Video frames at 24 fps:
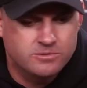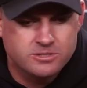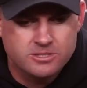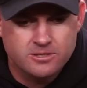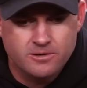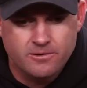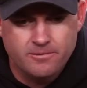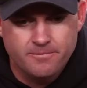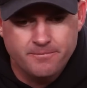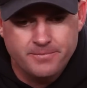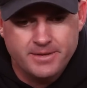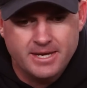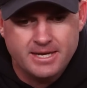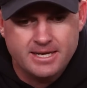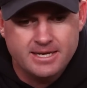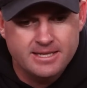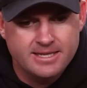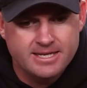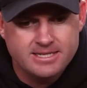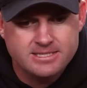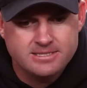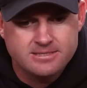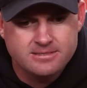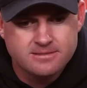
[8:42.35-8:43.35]
So, again,
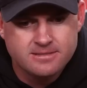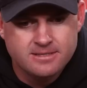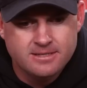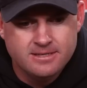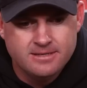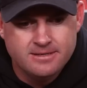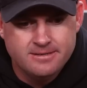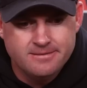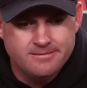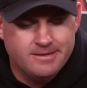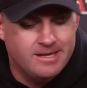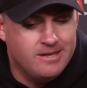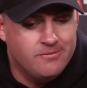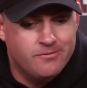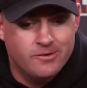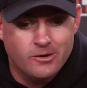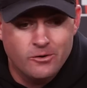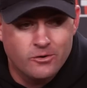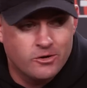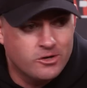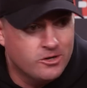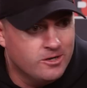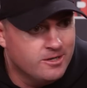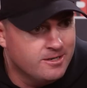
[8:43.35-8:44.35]
he
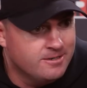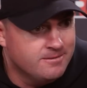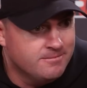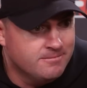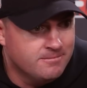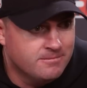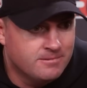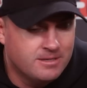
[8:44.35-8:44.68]
felt good.